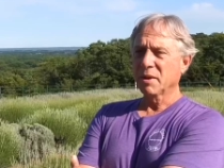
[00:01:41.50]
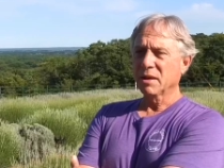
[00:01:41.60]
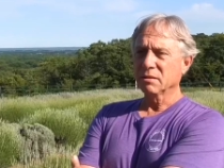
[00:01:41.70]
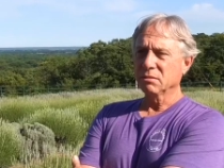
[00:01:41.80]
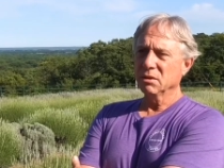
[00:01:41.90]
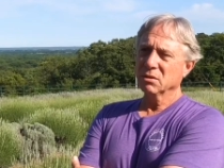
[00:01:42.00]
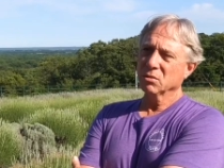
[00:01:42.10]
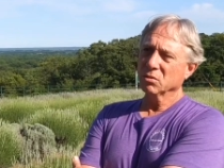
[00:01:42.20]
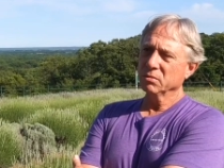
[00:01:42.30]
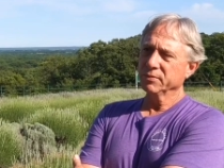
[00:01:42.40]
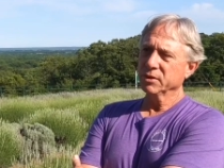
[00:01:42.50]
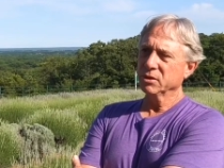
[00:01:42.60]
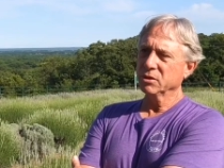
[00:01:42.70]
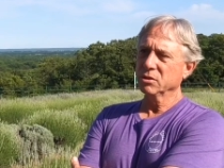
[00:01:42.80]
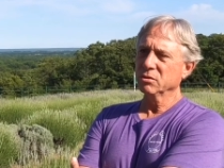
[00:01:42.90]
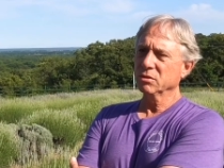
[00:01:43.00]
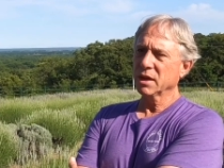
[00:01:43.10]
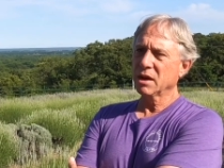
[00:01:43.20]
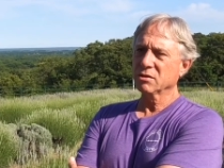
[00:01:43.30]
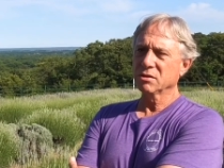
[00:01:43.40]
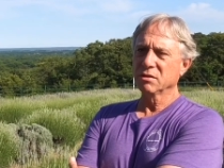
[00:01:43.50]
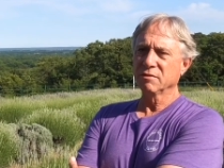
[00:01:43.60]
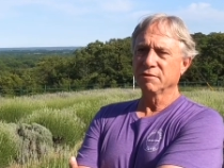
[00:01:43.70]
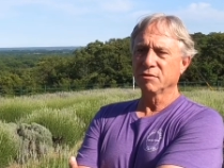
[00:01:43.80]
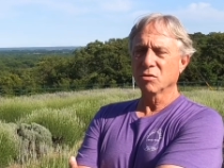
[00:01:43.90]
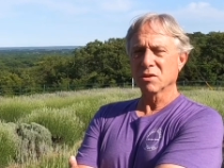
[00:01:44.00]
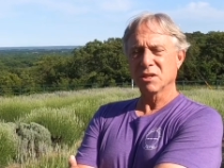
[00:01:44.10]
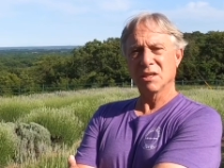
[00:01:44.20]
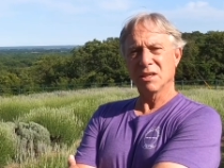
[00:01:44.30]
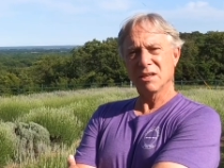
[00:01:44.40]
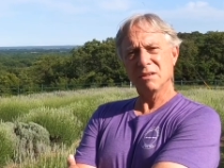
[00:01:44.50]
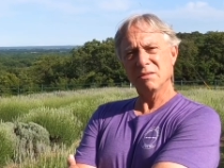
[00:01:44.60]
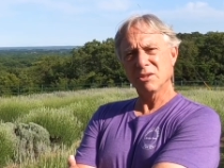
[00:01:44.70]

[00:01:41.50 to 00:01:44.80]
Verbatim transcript: about, oh, 2014,